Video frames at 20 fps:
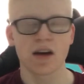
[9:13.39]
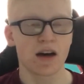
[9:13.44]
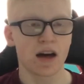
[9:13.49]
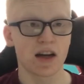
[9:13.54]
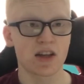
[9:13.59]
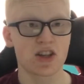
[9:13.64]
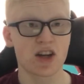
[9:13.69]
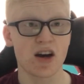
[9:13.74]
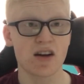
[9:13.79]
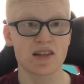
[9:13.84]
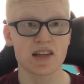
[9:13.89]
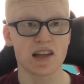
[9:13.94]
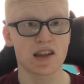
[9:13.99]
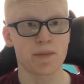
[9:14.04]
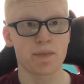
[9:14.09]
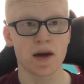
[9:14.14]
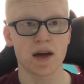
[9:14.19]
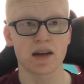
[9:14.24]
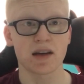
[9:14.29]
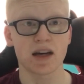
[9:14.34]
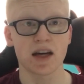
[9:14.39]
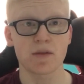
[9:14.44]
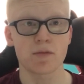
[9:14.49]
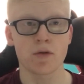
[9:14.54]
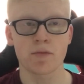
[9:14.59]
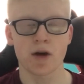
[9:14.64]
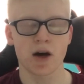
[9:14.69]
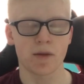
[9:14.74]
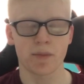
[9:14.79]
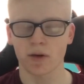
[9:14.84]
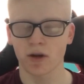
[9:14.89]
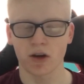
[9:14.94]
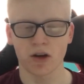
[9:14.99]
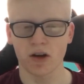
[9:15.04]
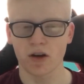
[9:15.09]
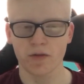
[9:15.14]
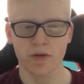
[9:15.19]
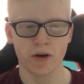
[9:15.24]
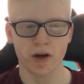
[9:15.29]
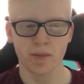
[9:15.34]
And Chuks had the better game in my
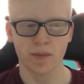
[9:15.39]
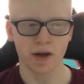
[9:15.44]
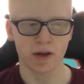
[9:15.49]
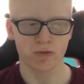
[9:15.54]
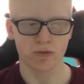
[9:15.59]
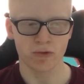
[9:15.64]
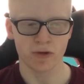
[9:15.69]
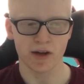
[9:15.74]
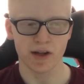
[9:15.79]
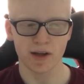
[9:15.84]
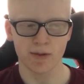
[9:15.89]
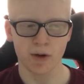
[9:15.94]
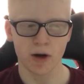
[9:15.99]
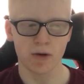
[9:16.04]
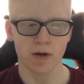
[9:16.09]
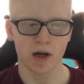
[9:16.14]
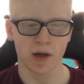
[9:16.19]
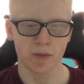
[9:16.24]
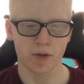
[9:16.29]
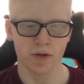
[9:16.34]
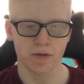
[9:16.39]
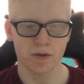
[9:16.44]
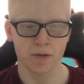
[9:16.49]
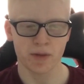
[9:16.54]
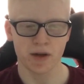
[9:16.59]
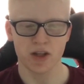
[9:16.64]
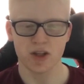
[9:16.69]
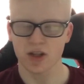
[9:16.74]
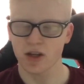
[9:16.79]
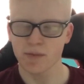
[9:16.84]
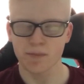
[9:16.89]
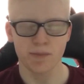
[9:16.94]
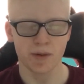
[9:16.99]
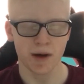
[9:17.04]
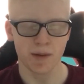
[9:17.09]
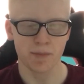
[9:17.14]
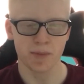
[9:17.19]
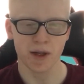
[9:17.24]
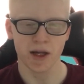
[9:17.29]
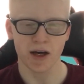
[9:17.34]
opinion. I thought he played really well coming off the bench. An
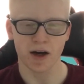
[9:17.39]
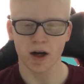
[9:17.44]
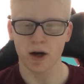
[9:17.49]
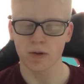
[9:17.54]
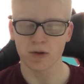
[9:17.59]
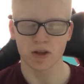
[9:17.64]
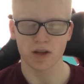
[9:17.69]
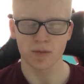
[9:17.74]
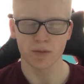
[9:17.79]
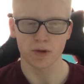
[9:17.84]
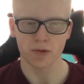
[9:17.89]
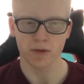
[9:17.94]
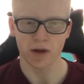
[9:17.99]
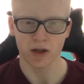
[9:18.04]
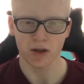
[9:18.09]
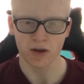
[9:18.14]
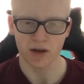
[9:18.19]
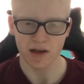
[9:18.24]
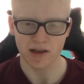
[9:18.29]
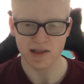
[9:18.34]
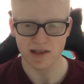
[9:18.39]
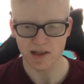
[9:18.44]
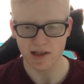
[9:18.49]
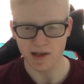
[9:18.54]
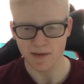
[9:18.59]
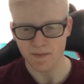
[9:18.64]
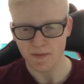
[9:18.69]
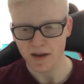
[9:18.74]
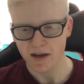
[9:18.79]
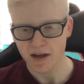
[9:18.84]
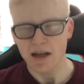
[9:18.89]
impact player, holding the ball around nicely.